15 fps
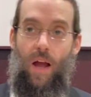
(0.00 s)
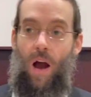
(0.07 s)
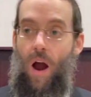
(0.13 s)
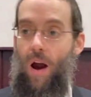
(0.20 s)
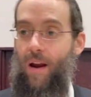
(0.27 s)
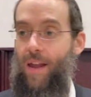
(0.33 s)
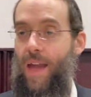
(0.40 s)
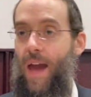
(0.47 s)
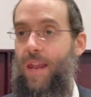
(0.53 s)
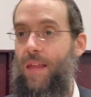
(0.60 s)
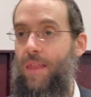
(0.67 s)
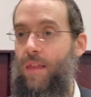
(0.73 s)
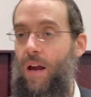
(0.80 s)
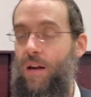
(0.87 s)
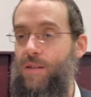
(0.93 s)
are
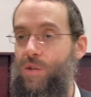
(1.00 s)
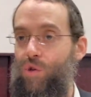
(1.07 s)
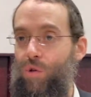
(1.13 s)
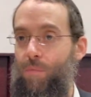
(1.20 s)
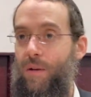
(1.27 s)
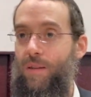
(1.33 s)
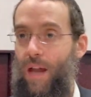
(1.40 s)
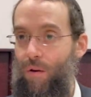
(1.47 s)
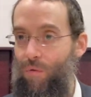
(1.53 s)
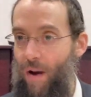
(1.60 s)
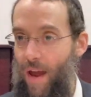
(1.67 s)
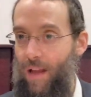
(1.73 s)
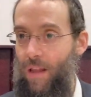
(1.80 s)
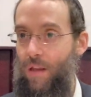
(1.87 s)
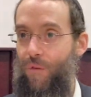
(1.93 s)
getting their ksuba
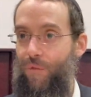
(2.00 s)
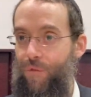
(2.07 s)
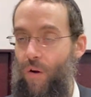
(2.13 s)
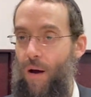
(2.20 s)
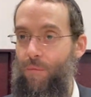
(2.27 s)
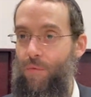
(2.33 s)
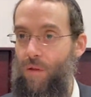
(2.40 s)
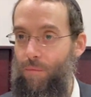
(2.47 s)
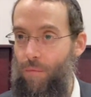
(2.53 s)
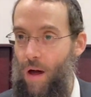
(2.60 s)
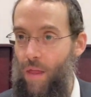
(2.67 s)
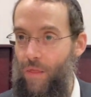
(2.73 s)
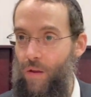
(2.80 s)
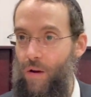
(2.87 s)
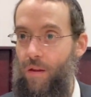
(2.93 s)
directly from the
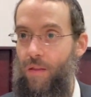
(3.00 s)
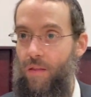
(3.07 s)
mother,